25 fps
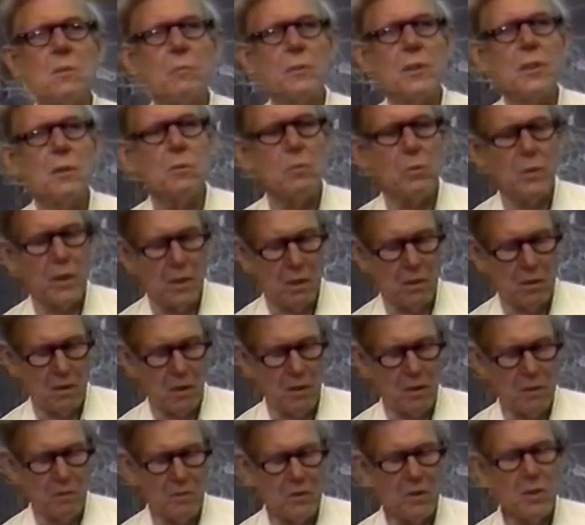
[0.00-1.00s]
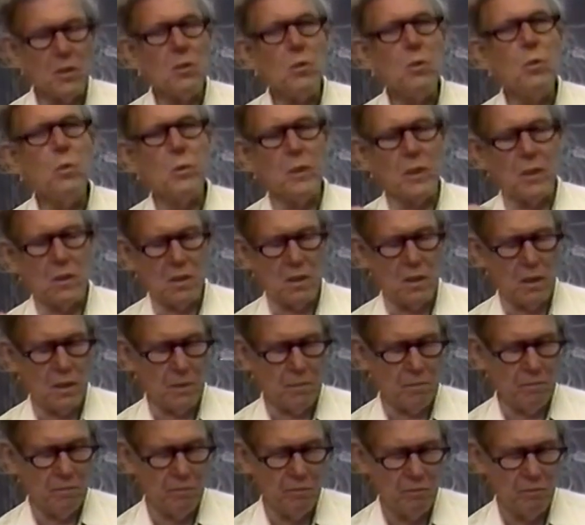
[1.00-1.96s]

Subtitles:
to be aware of, the unity.